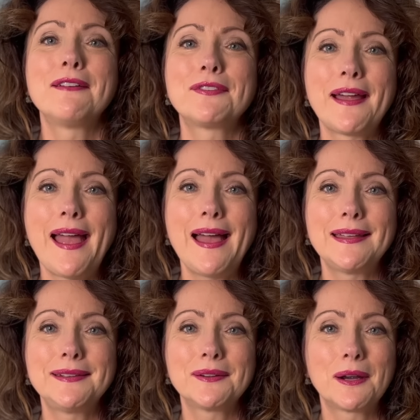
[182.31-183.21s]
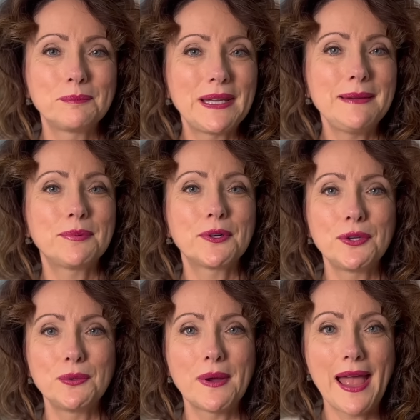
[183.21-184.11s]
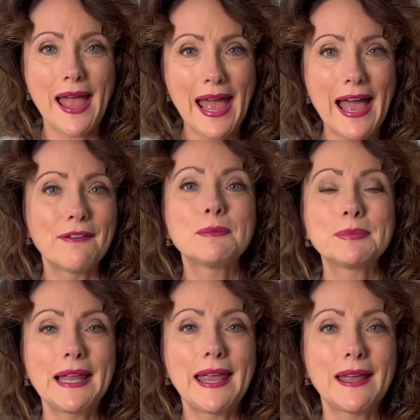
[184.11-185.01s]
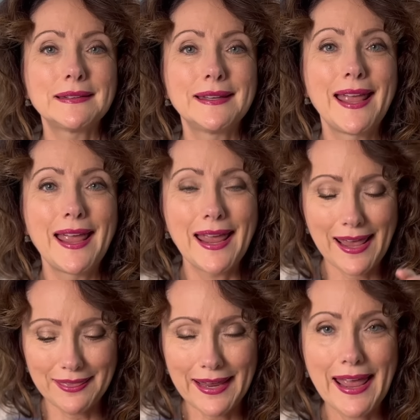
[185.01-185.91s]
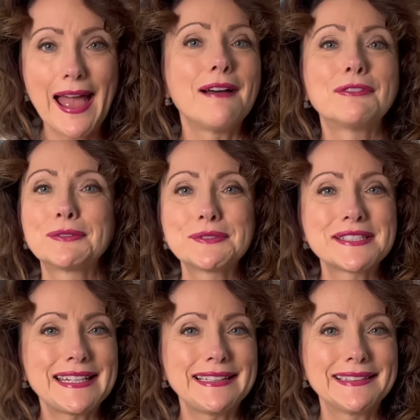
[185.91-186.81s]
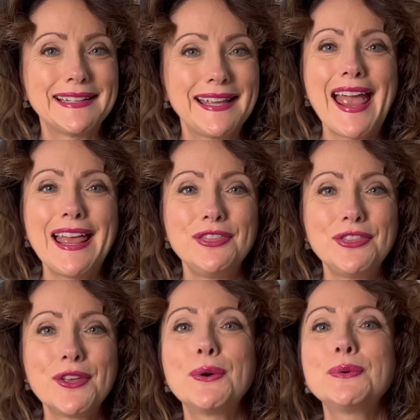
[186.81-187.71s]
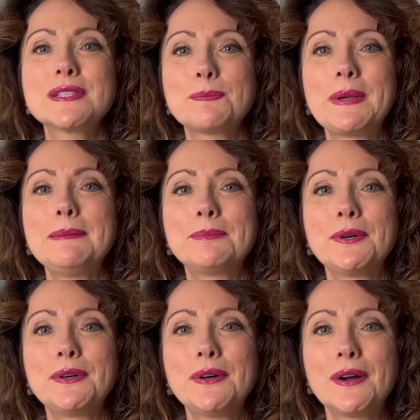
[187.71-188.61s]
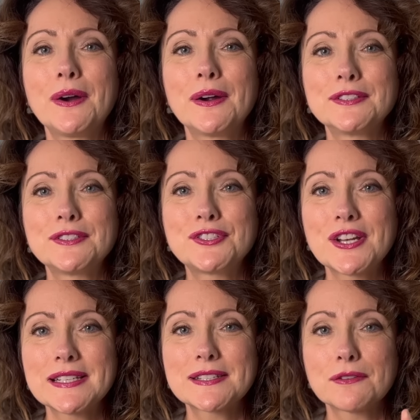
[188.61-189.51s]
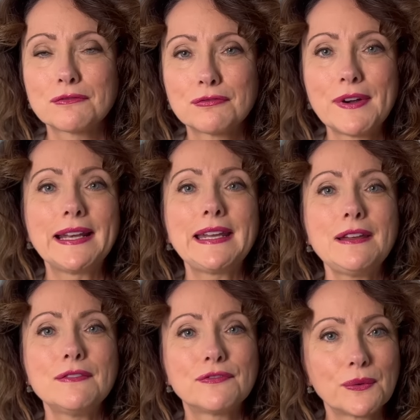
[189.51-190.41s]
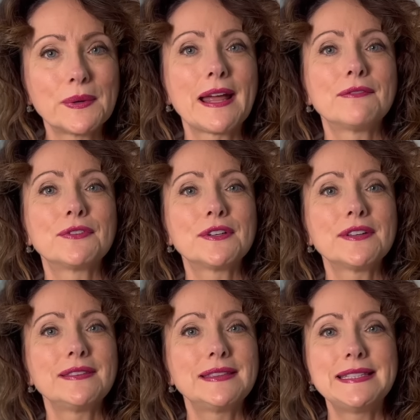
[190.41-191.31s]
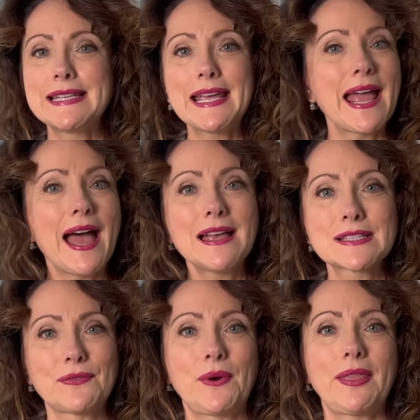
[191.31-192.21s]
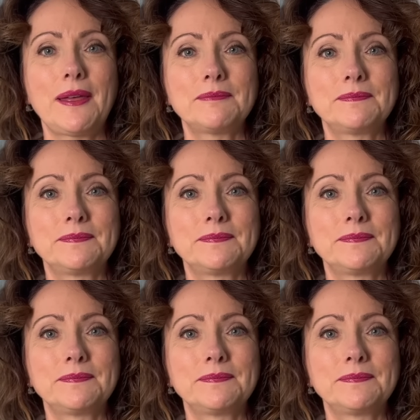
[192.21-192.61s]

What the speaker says: ever had are people who have a plan and they have a routine. And those people are just ready for whatever the day has for them.